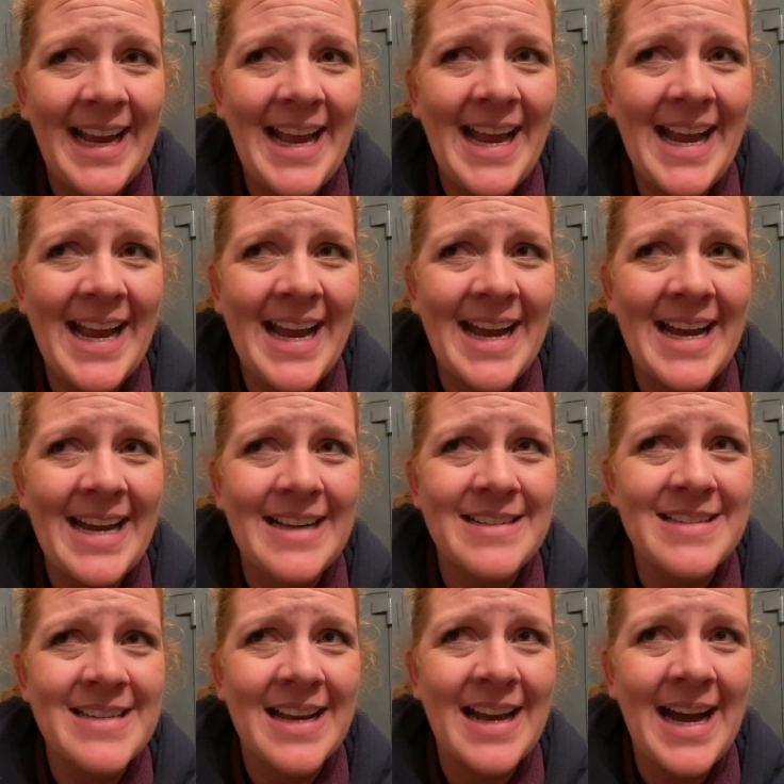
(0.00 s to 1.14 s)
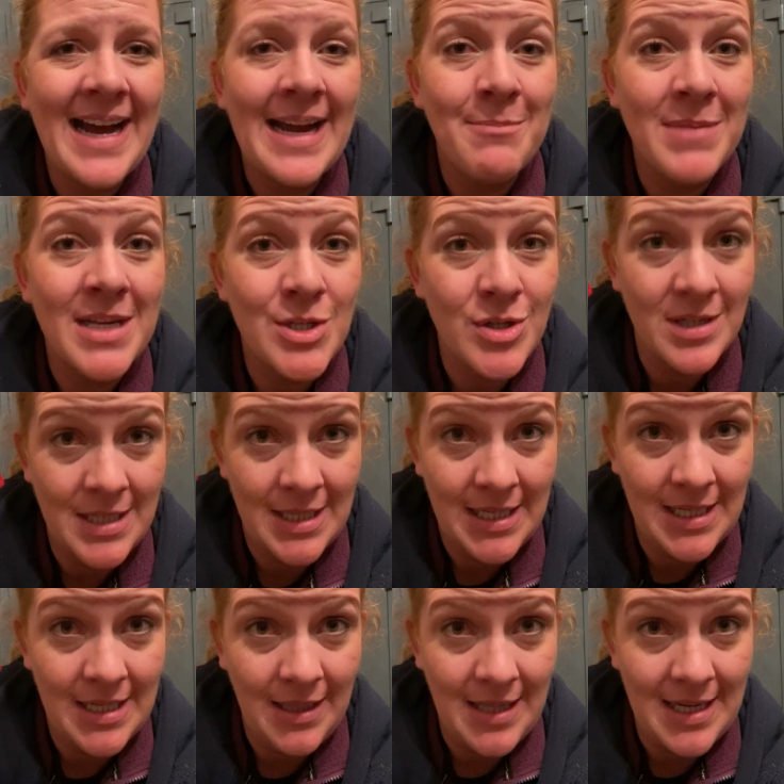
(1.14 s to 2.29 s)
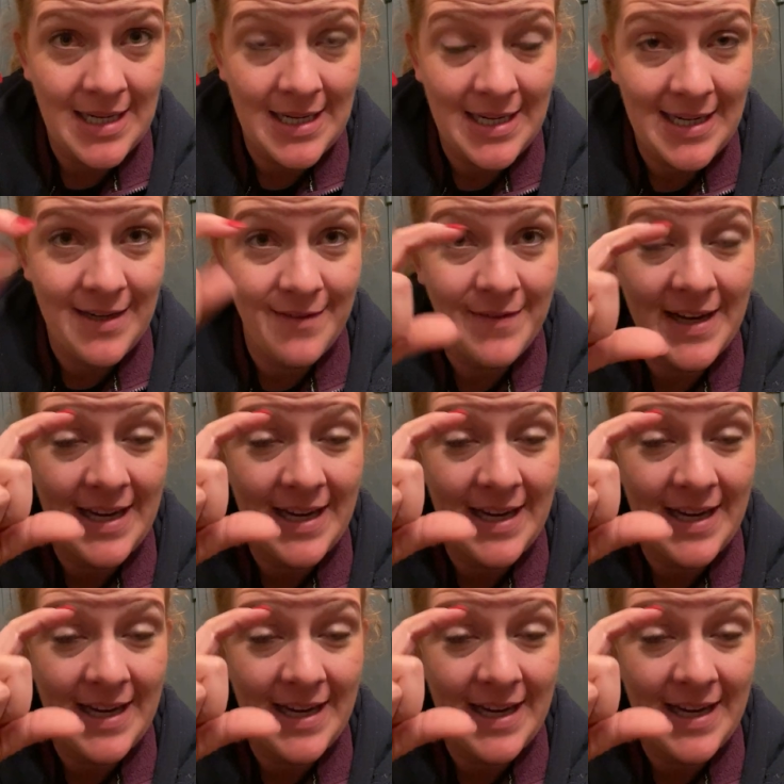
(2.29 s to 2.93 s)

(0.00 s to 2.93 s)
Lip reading: And I mentioned it in a live